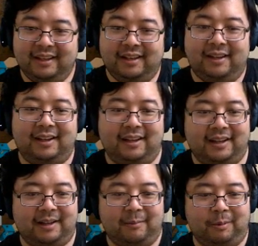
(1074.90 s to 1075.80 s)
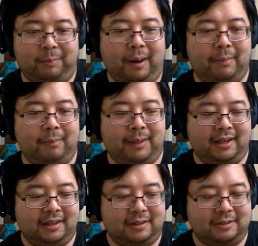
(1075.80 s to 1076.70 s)
We'll probably
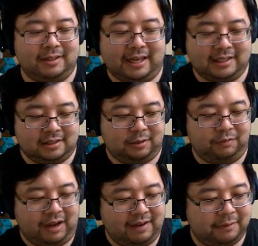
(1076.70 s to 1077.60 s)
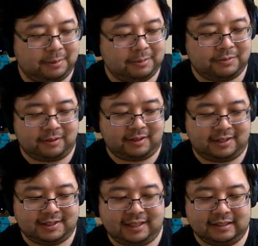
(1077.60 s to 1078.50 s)
get those last 2 5 orbs for the
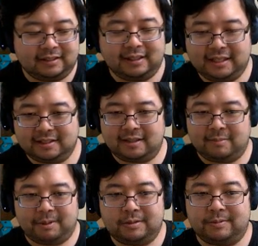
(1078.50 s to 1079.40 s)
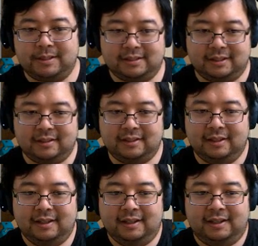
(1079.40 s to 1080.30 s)
second to last and the most recent
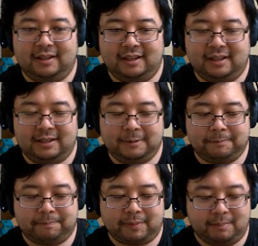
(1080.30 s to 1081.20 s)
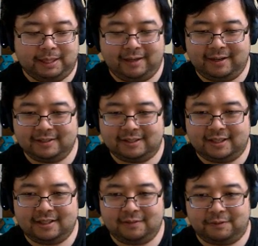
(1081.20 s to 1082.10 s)
playground
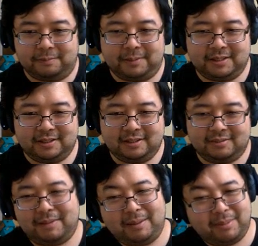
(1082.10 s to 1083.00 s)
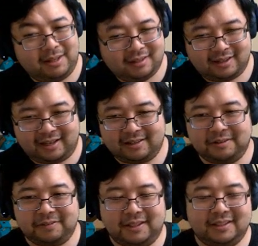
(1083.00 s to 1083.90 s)
stages for missions. Maybe. I don't know
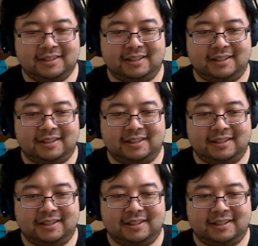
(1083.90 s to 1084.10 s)
if they're just going to